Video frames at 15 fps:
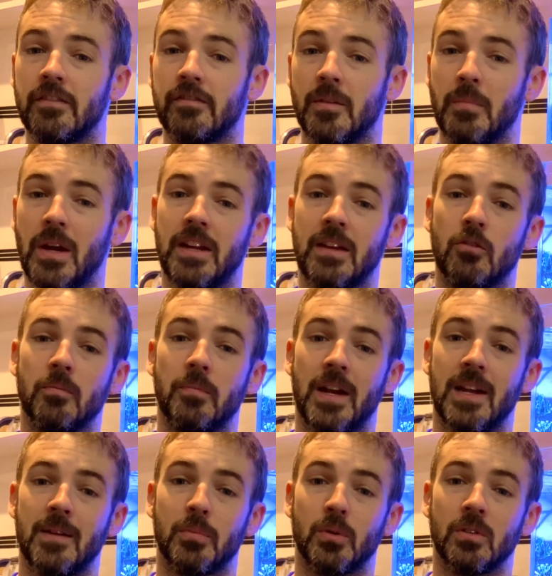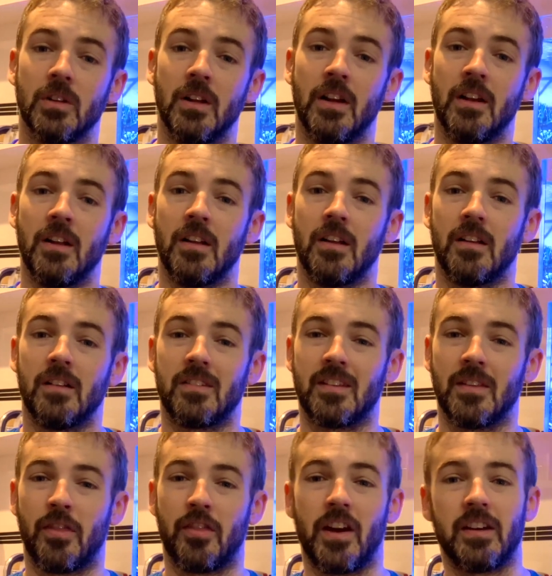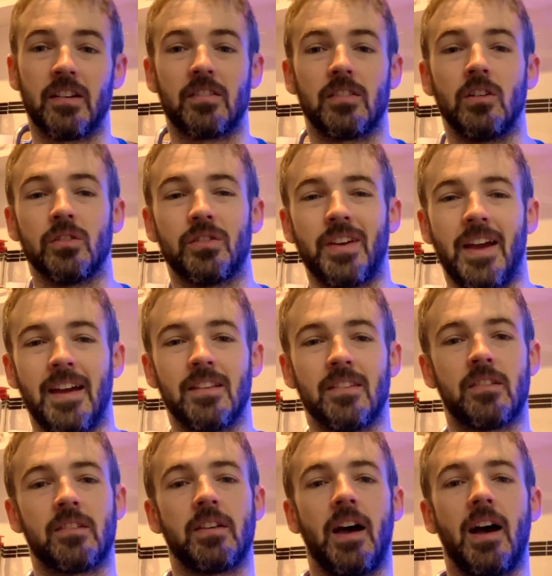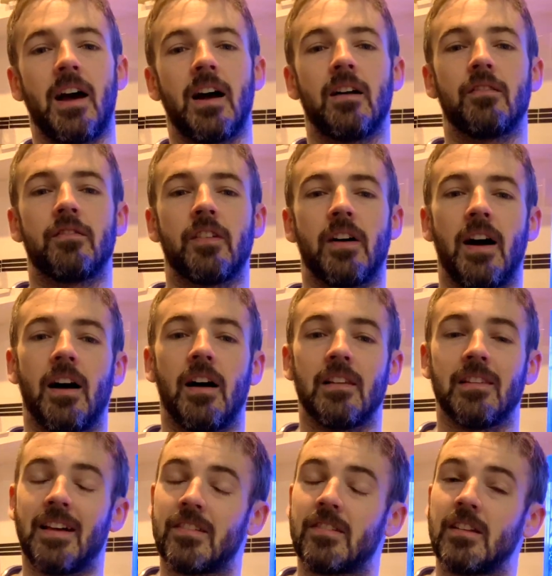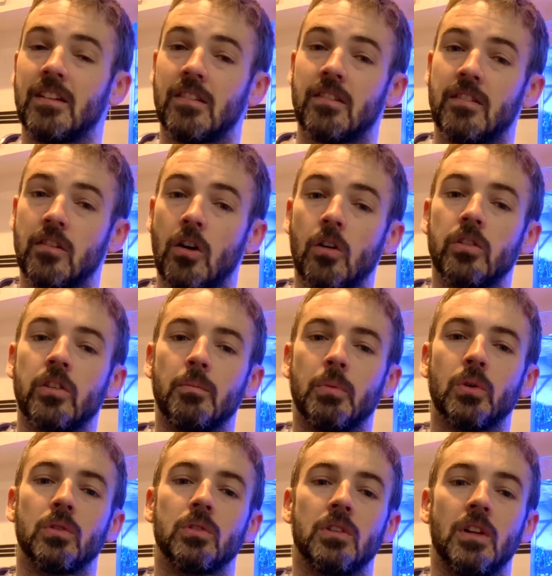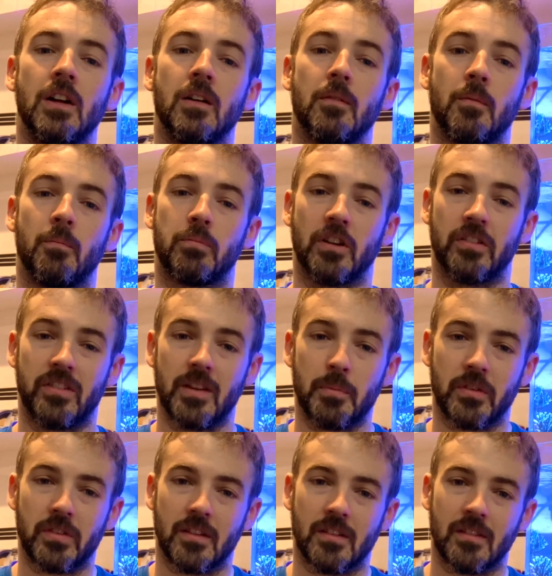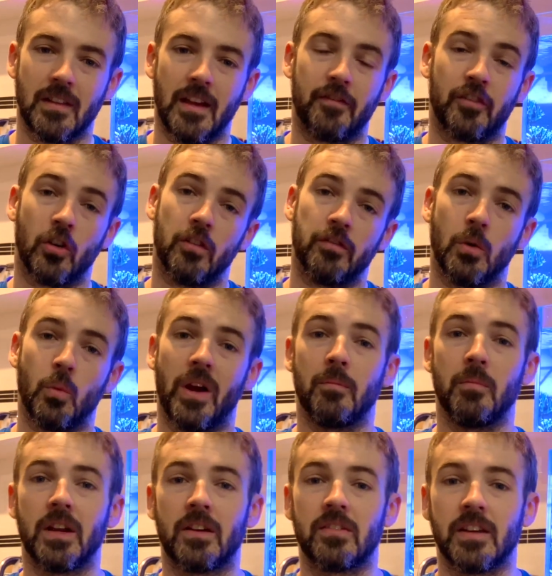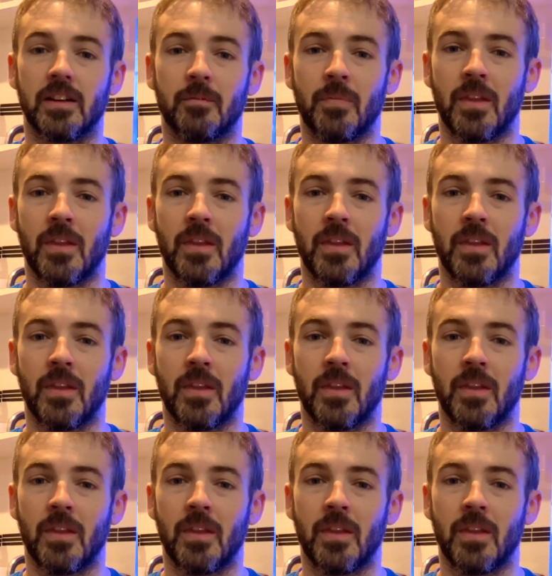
for many people, synthetic salt tends to have less insoluble precipitants left over when mixing,